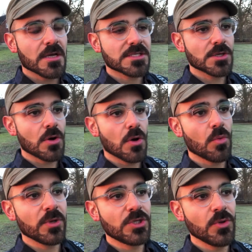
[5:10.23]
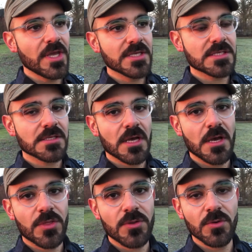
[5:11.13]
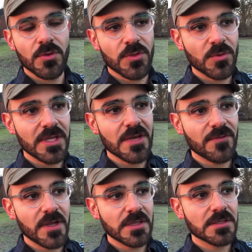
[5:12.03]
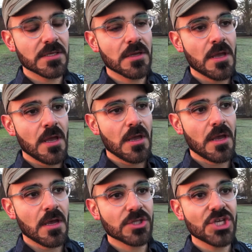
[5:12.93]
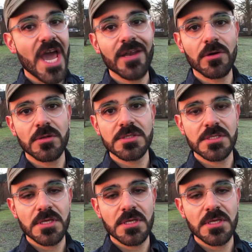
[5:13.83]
So we do this through 3 different channels: